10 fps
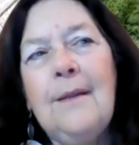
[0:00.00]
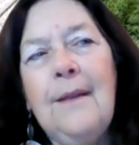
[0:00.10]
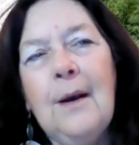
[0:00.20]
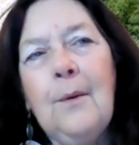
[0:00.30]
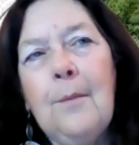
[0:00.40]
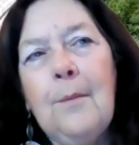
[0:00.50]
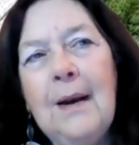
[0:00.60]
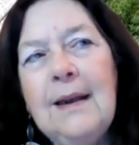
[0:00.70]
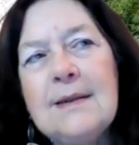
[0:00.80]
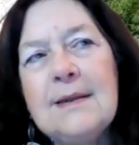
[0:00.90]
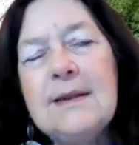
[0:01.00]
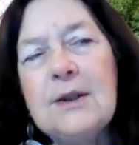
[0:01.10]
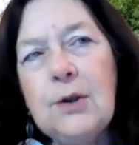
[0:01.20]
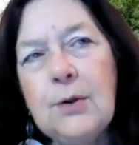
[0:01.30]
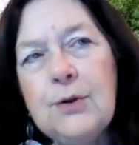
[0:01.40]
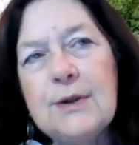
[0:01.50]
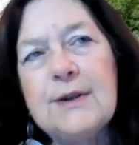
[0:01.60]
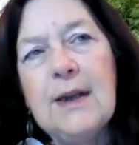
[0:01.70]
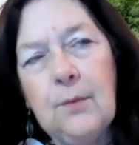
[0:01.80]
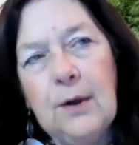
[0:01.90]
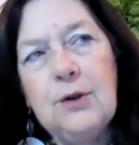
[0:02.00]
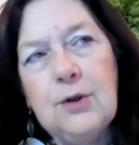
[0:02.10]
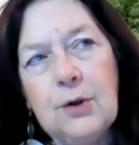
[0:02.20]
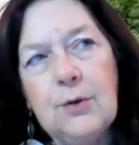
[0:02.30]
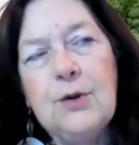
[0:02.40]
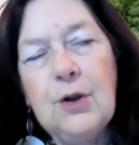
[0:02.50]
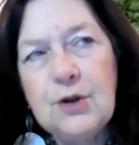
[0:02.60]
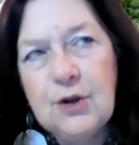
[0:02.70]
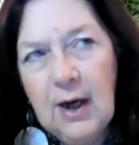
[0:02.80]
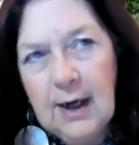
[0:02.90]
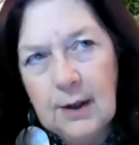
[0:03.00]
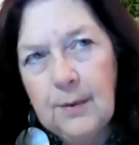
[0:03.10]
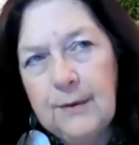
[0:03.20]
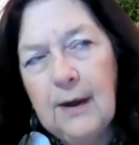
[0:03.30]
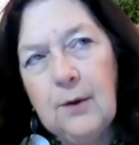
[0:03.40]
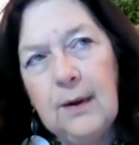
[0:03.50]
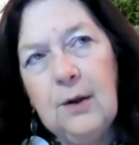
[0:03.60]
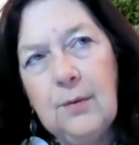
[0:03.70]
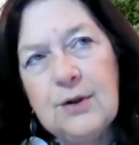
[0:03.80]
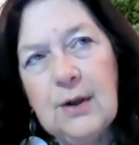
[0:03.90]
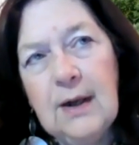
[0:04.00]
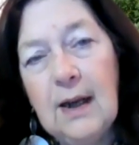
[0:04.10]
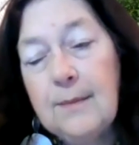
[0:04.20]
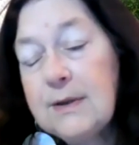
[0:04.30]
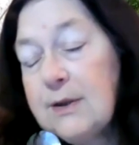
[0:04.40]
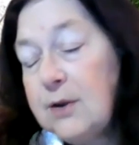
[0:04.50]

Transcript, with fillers: there were many institutions that Greek Jews shared with their Greek Christian neighbors,